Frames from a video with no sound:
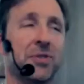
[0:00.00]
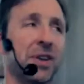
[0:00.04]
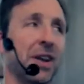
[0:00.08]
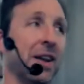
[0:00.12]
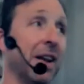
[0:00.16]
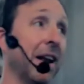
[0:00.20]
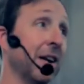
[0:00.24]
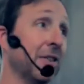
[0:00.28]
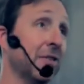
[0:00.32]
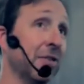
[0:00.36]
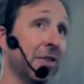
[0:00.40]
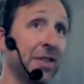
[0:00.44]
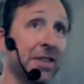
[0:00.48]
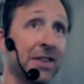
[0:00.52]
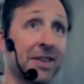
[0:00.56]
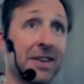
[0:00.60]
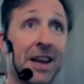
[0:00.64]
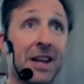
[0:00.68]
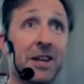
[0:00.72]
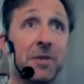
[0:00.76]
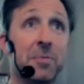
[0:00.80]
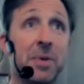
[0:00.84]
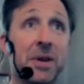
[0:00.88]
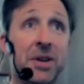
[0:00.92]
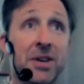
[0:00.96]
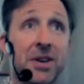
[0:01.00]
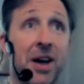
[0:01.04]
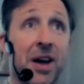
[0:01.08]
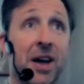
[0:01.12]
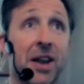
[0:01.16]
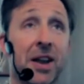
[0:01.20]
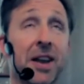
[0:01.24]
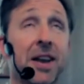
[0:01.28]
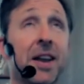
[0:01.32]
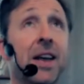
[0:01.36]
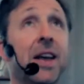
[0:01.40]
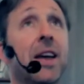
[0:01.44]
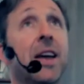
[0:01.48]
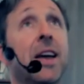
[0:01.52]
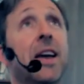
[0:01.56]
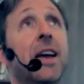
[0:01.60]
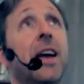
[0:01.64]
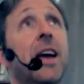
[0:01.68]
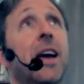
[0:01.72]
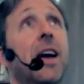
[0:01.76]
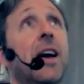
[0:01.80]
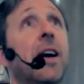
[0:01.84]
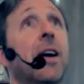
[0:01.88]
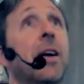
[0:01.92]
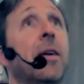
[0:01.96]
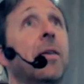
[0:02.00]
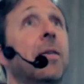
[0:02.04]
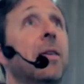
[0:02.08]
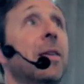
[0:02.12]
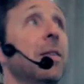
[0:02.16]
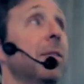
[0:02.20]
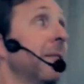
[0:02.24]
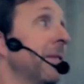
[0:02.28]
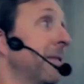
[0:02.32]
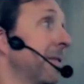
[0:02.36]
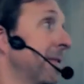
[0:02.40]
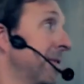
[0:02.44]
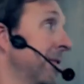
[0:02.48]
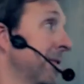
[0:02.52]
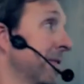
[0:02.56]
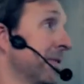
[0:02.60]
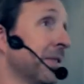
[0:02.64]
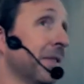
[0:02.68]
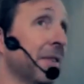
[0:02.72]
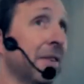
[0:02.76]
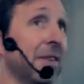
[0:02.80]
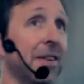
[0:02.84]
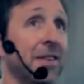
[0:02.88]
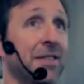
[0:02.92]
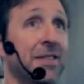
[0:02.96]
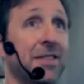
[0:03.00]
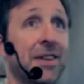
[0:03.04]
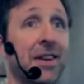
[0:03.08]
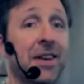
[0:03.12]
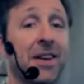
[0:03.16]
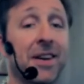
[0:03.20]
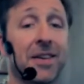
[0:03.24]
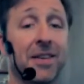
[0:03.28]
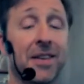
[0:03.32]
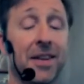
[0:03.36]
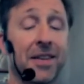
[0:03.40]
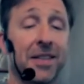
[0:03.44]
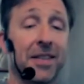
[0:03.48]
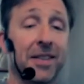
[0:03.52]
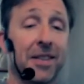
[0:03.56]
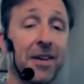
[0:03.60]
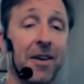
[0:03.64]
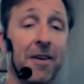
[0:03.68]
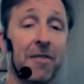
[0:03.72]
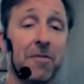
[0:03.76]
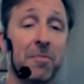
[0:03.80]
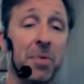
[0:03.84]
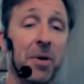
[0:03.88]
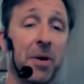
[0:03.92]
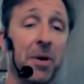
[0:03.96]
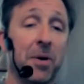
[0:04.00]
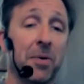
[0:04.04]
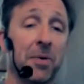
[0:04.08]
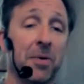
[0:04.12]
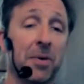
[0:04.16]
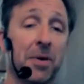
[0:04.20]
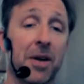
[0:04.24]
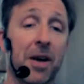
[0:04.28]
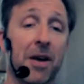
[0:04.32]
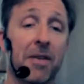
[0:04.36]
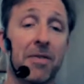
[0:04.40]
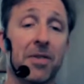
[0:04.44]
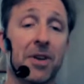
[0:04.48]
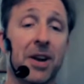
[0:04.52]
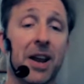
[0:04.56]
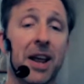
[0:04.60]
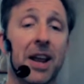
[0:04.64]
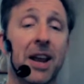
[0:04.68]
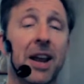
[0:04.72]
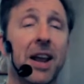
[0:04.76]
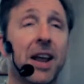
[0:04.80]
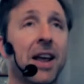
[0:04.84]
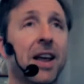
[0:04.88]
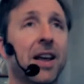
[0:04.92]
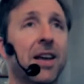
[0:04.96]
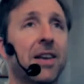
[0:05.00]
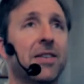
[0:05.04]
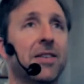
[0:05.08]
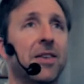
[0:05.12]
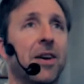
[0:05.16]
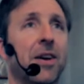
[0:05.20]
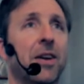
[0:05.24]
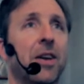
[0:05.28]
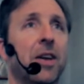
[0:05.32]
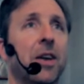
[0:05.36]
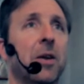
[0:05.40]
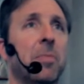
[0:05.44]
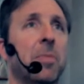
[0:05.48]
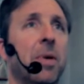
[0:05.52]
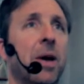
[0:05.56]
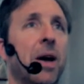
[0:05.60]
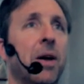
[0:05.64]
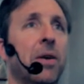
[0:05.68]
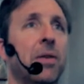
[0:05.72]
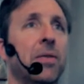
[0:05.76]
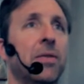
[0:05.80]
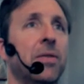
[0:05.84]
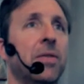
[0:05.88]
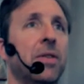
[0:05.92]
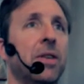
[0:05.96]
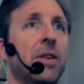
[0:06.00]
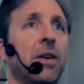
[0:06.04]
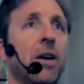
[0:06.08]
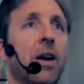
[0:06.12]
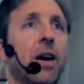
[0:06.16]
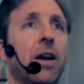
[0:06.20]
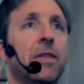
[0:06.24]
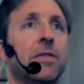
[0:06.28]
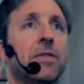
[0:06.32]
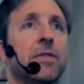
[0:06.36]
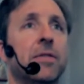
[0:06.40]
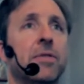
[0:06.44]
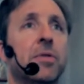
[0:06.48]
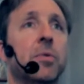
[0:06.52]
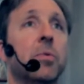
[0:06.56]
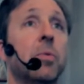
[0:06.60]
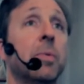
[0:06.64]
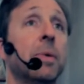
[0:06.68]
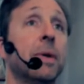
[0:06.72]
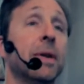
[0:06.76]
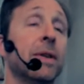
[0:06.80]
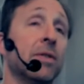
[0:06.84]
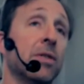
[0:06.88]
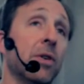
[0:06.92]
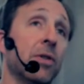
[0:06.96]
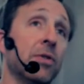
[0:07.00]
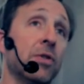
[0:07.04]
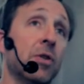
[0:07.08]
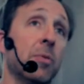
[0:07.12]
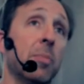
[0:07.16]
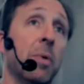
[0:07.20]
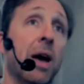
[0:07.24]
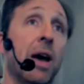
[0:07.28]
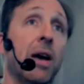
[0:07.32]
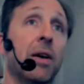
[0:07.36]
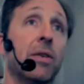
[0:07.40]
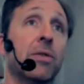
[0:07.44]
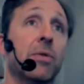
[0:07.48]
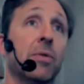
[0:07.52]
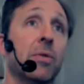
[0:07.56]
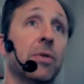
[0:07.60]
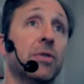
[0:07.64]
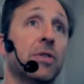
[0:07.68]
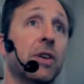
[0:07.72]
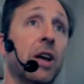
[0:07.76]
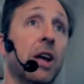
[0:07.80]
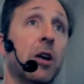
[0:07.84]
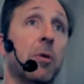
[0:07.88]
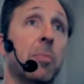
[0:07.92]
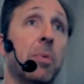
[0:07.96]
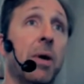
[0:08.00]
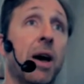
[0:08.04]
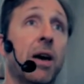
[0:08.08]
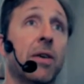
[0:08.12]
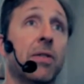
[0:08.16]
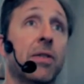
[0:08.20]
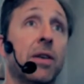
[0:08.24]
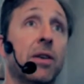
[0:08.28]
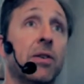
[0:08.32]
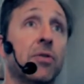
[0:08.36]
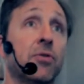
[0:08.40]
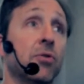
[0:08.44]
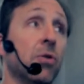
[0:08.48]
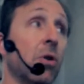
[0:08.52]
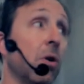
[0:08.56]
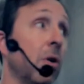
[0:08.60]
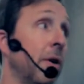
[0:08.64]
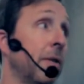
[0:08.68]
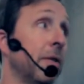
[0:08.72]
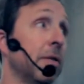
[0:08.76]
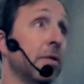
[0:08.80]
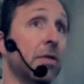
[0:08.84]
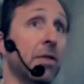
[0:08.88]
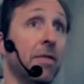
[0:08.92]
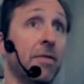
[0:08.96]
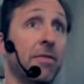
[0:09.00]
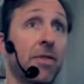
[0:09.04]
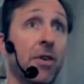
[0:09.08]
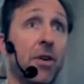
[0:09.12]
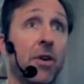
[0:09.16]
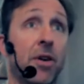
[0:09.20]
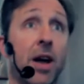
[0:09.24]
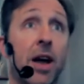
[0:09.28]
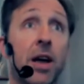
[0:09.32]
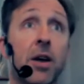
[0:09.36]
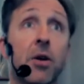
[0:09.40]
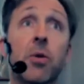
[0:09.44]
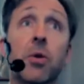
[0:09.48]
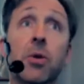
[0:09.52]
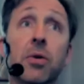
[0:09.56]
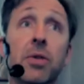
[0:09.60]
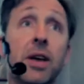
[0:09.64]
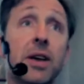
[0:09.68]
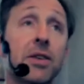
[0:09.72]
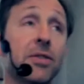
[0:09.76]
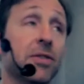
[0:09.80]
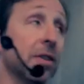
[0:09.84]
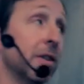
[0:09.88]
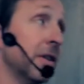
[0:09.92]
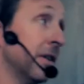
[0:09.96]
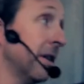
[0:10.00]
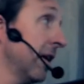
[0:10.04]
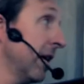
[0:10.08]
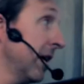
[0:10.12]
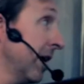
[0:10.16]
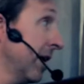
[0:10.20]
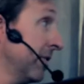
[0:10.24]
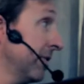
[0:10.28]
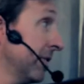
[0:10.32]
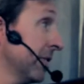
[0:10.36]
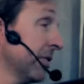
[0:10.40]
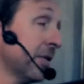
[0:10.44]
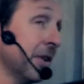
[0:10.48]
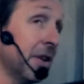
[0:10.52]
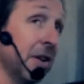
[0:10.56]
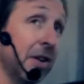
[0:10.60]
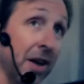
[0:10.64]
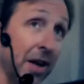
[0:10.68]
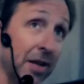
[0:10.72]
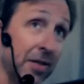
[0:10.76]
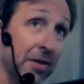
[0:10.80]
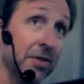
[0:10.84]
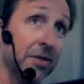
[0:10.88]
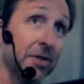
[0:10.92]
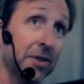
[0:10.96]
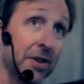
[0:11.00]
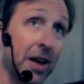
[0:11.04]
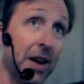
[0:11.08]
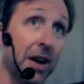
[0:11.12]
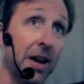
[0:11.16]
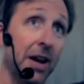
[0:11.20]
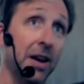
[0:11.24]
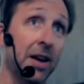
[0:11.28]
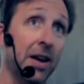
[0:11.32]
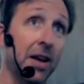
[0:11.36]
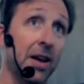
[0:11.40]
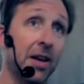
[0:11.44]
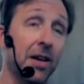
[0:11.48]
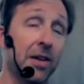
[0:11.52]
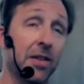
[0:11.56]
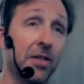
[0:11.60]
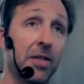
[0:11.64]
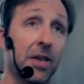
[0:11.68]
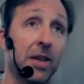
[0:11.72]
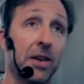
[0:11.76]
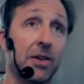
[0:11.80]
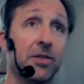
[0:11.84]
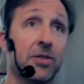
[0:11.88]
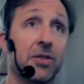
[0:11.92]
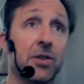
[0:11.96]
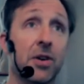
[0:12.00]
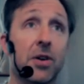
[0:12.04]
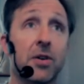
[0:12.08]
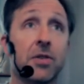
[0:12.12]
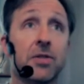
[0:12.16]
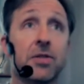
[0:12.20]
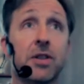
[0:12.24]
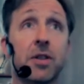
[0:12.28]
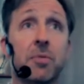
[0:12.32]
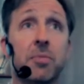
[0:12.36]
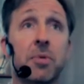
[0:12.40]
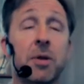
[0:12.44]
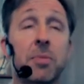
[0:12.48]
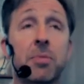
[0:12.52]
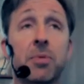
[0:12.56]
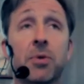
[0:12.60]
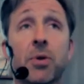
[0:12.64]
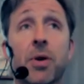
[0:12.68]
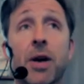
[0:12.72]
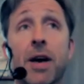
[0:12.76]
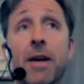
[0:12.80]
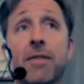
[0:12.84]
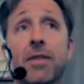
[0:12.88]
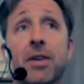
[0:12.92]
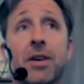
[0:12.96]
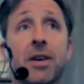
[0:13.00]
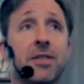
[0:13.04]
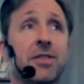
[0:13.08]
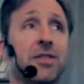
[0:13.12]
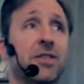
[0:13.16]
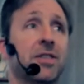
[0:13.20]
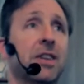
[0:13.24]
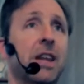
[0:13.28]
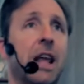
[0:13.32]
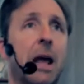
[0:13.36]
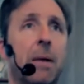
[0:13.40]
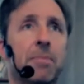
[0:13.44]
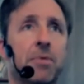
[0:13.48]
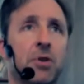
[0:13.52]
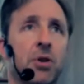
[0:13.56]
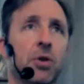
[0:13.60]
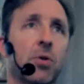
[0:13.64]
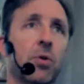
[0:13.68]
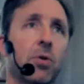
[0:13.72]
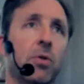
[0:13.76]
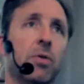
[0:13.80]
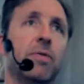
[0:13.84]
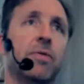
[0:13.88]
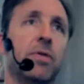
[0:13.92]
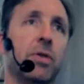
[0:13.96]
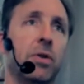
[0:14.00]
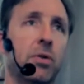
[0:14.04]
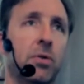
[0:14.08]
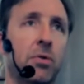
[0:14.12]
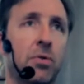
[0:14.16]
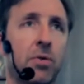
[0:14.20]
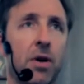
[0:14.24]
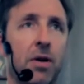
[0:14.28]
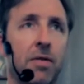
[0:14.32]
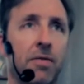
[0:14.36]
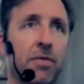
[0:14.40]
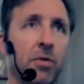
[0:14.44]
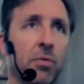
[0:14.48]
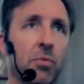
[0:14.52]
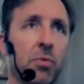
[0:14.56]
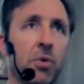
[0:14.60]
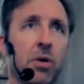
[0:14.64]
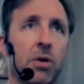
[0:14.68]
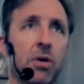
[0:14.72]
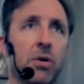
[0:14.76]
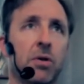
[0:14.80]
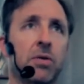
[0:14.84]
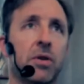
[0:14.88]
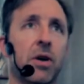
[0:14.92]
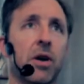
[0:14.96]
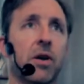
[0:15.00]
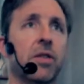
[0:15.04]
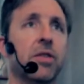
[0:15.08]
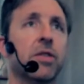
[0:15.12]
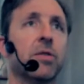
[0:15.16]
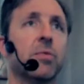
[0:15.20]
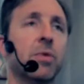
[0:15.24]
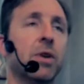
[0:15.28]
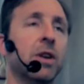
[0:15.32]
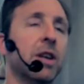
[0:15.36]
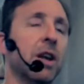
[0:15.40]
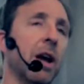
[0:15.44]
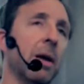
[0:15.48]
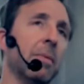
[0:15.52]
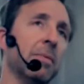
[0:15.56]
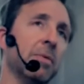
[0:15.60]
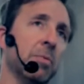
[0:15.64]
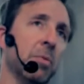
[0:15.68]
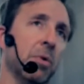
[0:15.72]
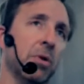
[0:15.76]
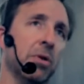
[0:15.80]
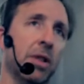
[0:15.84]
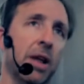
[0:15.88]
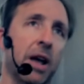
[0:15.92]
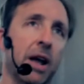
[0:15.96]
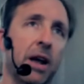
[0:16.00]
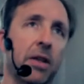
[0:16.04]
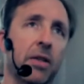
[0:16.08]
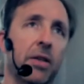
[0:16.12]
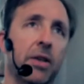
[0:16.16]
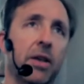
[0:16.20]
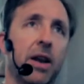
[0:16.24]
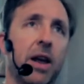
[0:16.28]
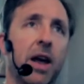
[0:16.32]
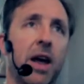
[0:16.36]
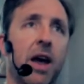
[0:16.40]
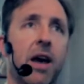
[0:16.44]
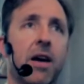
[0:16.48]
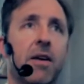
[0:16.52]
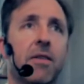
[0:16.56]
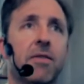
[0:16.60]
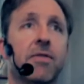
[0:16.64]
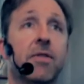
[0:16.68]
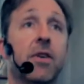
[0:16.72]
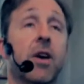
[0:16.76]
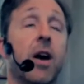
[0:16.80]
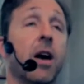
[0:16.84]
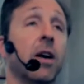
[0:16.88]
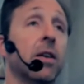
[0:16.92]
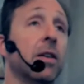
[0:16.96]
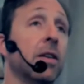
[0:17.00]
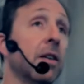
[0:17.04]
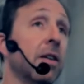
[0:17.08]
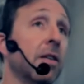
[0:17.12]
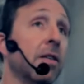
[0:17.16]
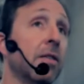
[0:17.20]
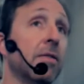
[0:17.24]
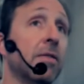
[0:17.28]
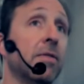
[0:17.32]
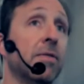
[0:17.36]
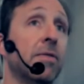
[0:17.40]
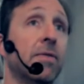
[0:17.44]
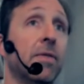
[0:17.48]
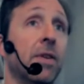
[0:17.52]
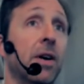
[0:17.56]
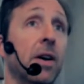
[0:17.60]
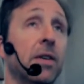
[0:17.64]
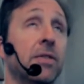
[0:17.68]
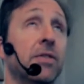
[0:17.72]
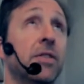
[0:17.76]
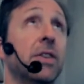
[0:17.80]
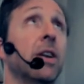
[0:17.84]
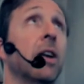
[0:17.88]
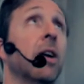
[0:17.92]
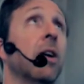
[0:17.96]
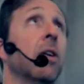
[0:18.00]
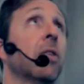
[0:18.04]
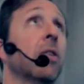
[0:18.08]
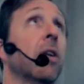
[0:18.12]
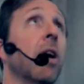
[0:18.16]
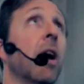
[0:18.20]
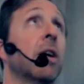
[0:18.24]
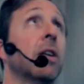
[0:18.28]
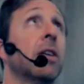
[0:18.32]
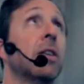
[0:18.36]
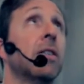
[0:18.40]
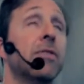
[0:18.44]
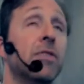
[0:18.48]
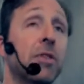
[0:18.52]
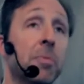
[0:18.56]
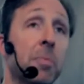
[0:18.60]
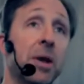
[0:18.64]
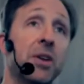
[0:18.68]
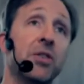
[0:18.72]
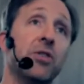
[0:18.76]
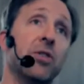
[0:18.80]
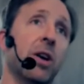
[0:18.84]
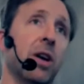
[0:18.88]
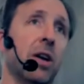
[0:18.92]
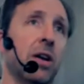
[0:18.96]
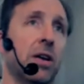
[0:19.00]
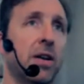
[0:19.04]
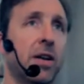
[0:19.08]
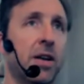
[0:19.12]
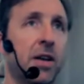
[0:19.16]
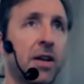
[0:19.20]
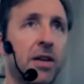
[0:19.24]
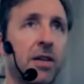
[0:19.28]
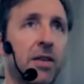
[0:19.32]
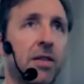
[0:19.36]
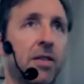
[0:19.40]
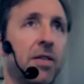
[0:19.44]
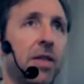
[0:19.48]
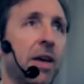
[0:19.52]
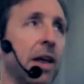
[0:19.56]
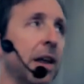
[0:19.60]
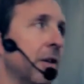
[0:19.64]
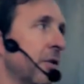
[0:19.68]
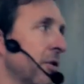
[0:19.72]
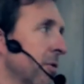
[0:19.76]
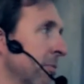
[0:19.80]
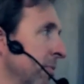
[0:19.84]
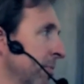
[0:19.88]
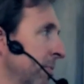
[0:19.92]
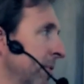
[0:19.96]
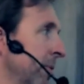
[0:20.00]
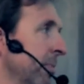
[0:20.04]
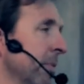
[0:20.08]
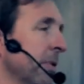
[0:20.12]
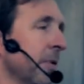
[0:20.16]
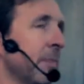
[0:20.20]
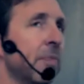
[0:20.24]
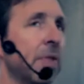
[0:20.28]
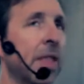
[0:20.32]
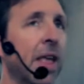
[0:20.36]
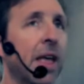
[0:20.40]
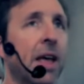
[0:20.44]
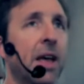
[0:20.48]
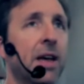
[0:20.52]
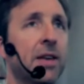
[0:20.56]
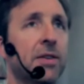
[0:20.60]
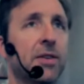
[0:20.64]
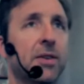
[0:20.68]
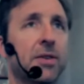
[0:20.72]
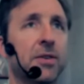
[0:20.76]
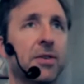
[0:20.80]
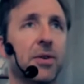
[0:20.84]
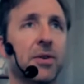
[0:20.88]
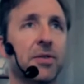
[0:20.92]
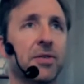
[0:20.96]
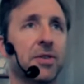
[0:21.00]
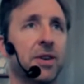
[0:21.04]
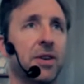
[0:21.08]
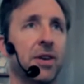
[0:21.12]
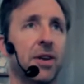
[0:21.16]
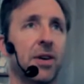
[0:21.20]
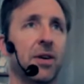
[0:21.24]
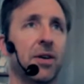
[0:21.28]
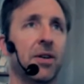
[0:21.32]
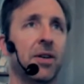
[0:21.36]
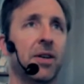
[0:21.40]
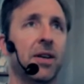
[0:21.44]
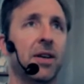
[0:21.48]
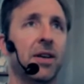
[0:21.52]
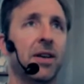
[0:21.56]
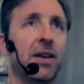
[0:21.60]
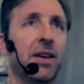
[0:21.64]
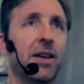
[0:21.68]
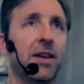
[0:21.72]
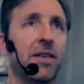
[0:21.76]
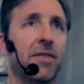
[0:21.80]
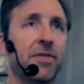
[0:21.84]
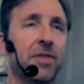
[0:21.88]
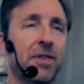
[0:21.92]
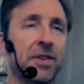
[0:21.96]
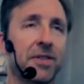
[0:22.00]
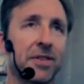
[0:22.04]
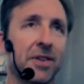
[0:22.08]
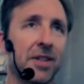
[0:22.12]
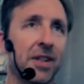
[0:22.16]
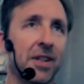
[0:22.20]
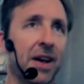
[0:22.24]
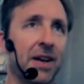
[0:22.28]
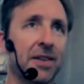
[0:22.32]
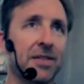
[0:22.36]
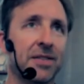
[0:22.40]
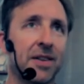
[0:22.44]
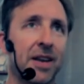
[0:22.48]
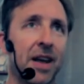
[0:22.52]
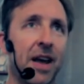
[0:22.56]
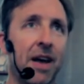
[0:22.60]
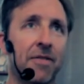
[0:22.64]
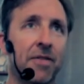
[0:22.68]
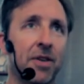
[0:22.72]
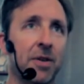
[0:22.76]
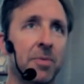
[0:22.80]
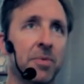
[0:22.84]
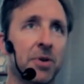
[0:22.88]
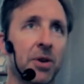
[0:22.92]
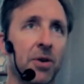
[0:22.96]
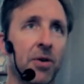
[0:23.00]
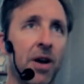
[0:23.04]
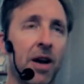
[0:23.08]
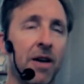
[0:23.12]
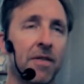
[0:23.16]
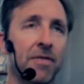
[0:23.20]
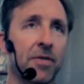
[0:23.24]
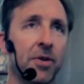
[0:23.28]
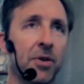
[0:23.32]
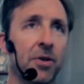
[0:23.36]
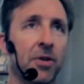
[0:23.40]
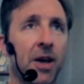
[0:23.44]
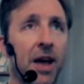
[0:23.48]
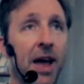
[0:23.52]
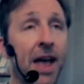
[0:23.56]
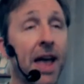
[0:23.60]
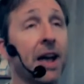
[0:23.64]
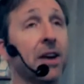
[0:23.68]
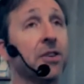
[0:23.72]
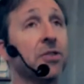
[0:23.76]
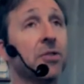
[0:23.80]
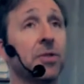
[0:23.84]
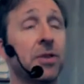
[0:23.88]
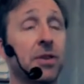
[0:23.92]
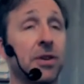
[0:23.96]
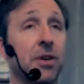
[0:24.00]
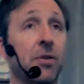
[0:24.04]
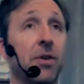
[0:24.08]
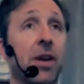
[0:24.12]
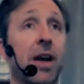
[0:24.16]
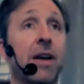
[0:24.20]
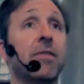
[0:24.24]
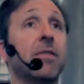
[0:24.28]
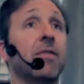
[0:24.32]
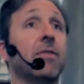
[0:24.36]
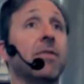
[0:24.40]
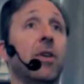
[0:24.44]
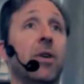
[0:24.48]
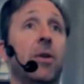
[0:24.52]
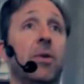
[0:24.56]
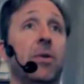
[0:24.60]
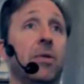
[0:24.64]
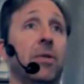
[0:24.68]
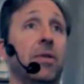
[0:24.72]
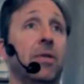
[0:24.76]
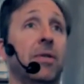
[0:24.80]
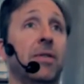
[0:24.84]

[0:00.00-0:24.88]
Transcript: and actually this has been done, there's a study, I think HuffPo covered it, talking about the odds of someone being a sociopath or a psychopath and a troll, and there's a very high correlation. And there's another study that shows that people who have a skeptical view of the world are 3 times more likely to have senile cognitive dementia than normal people. So here's the deal. Is the glass half empty or half full? I actually don't have a vote.